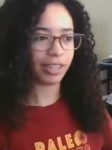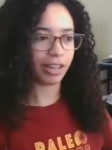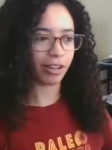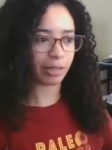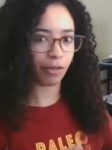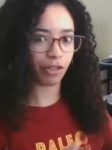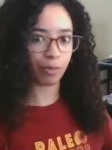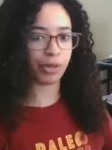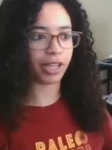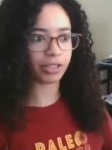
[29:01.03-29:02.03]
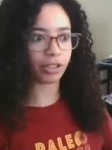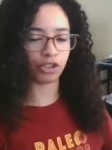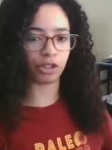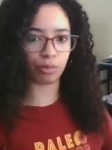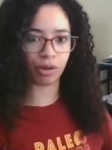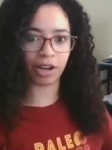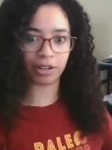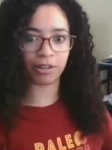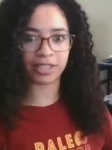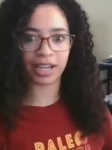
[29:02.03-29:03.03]
some of the biggest ocean
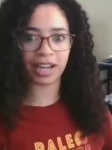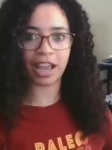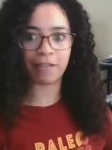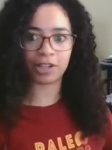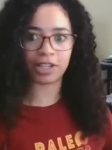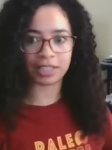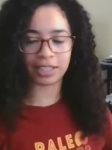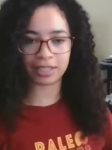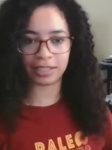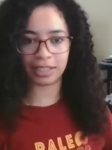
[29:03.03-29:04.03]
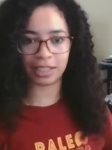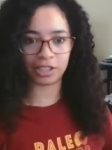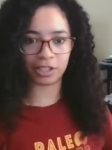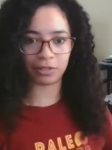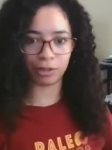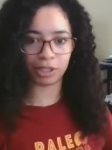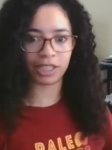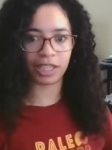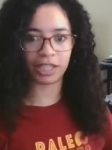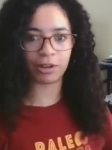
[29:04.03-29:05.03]
predators that ever existed. It's just
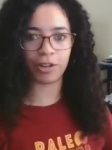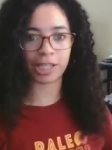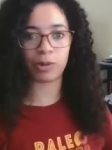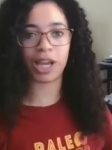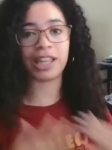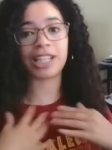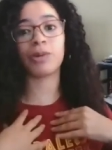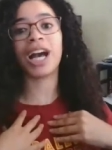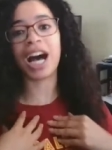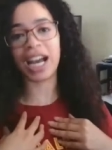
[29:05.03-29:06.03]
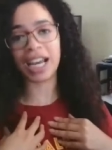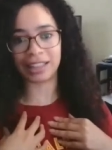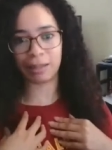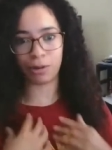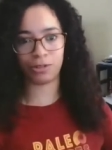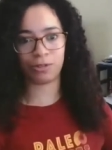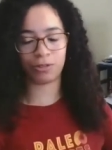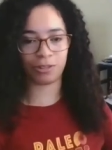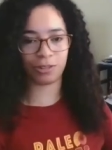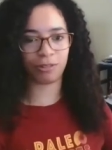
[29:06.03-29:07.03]
really cool. That's why I think
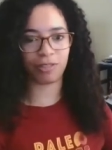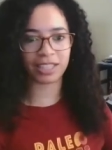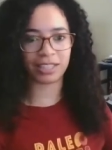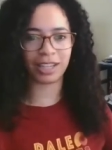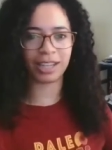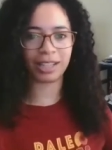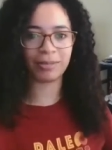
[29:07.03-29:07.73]
mosasaurs are so fascinating.